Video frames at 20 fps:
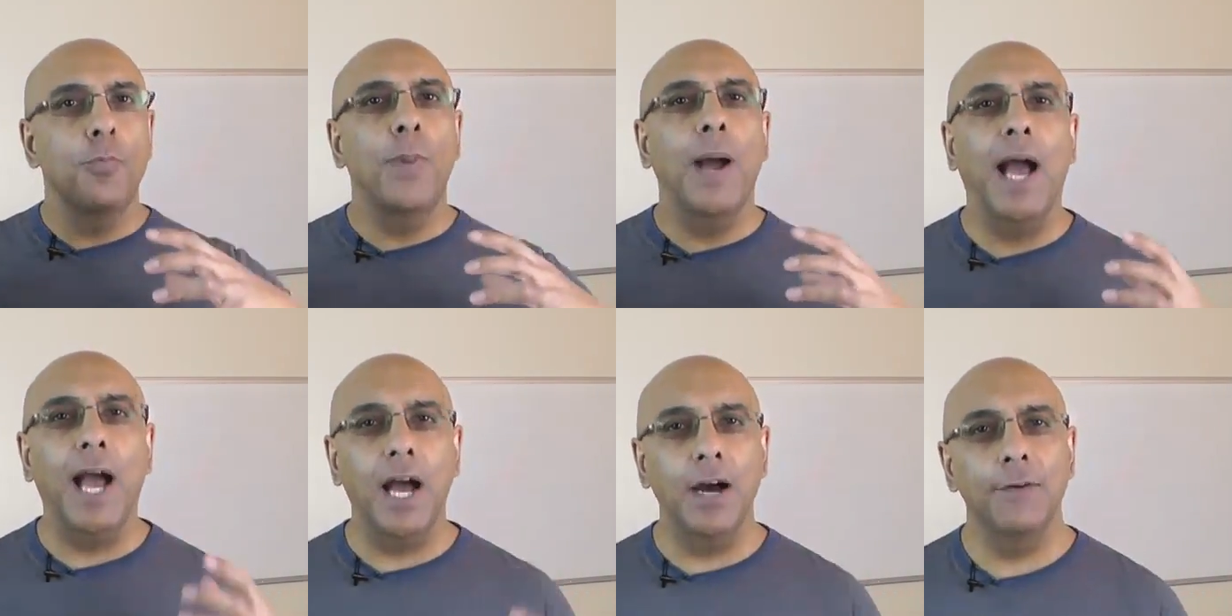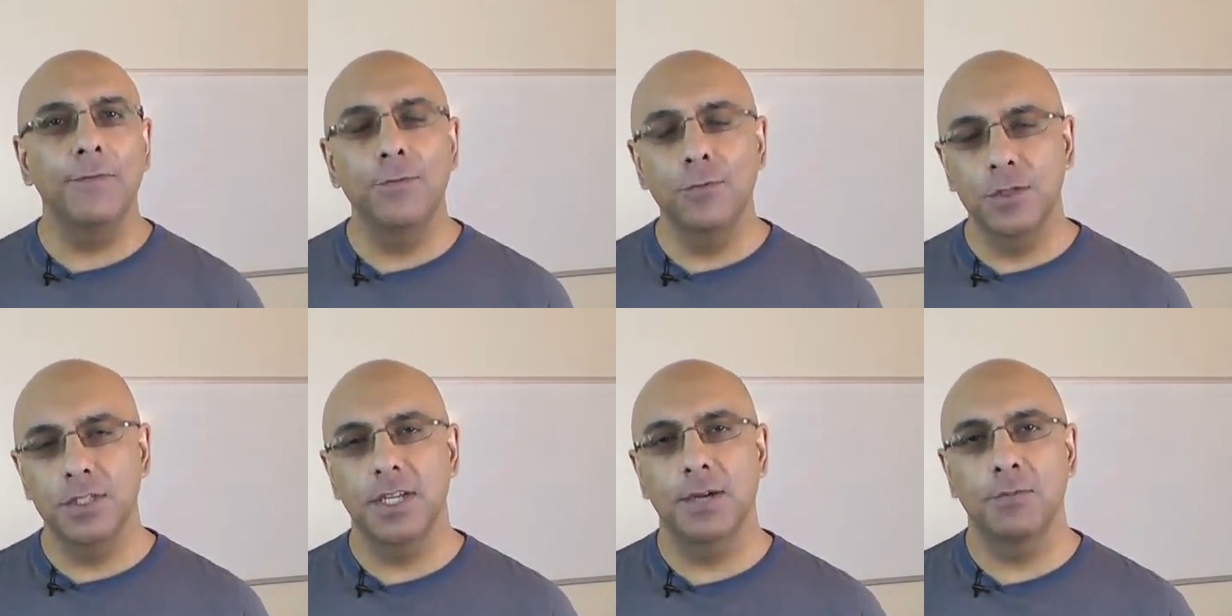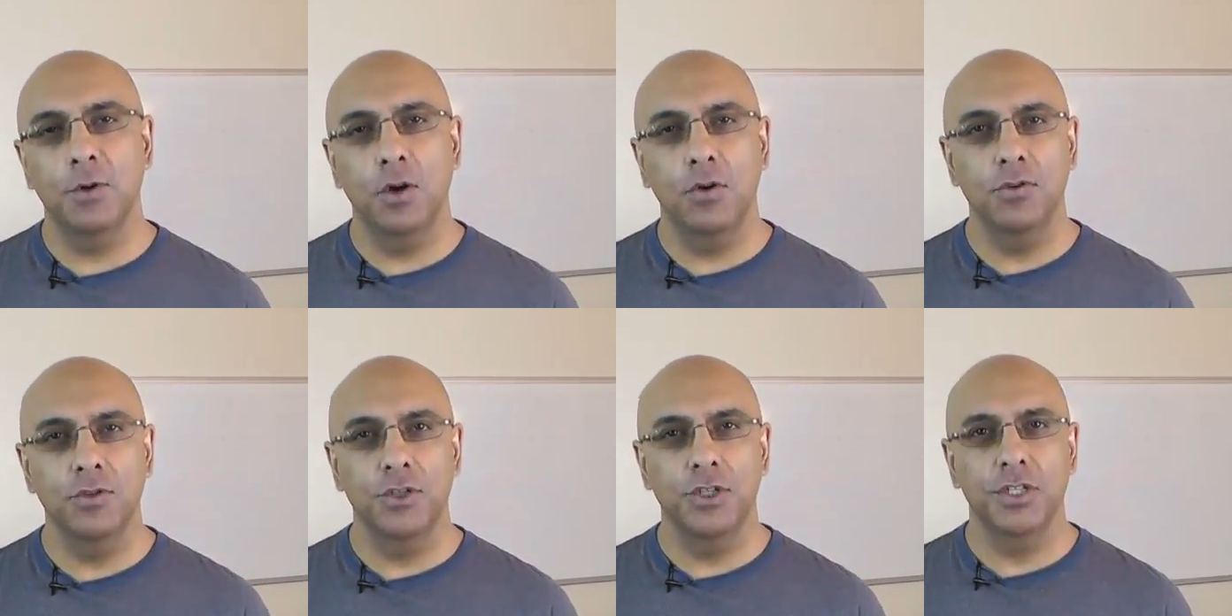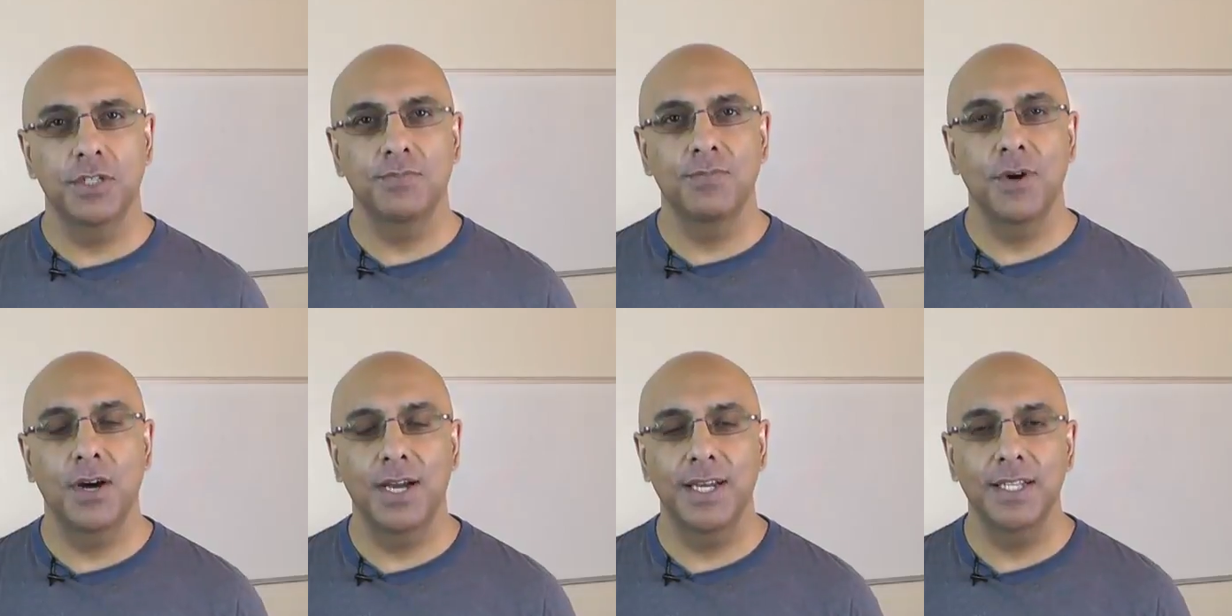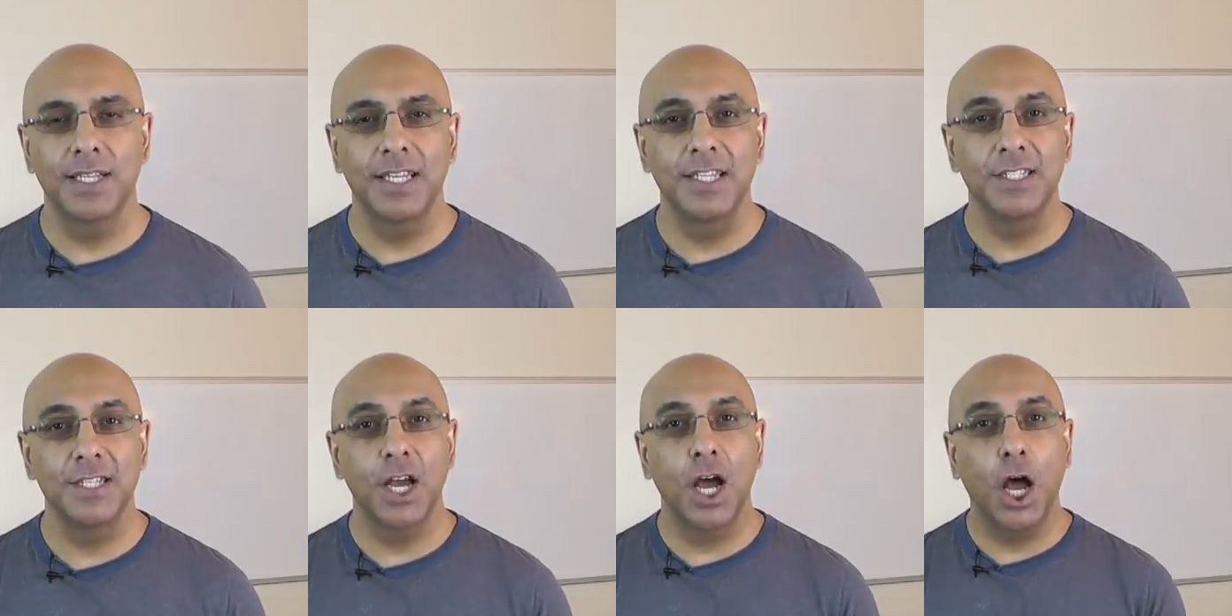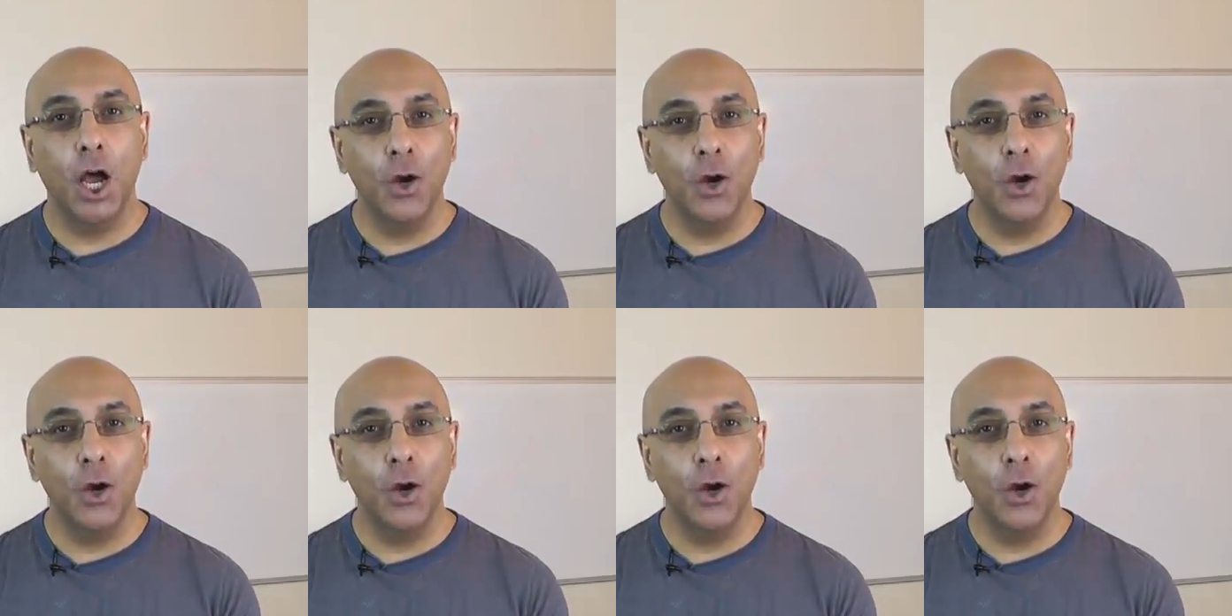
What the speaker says: powerful subconscious mind is